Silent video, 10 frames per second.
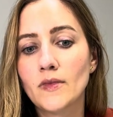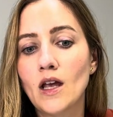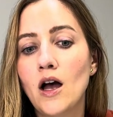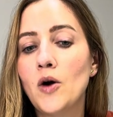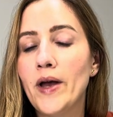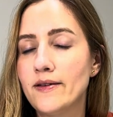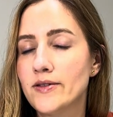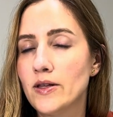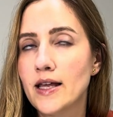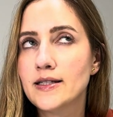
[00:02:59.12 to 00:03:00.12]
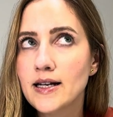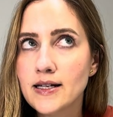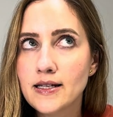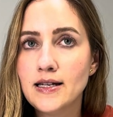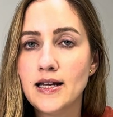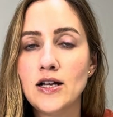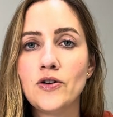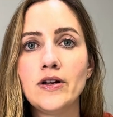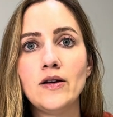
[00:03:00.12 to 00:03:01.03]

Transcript: Okay, so let's get into the nitty-gritty.